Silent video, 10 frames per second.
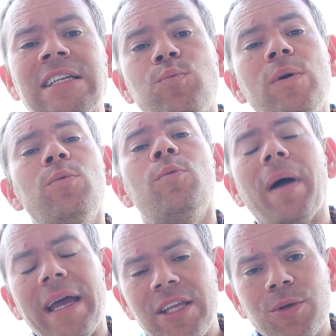is we will
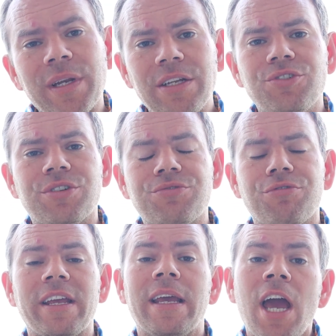pay you an interest
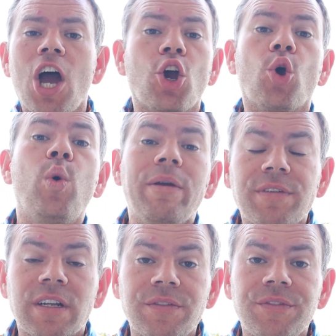rate
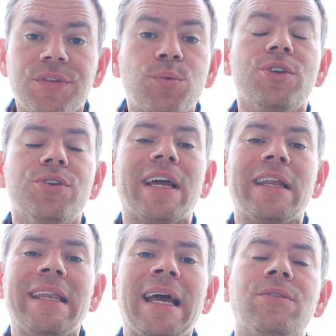equivalent to what you're
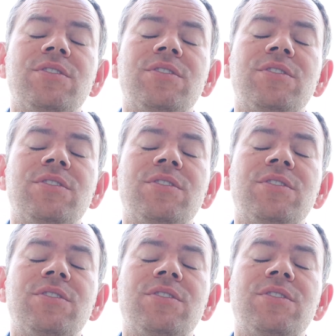getting now.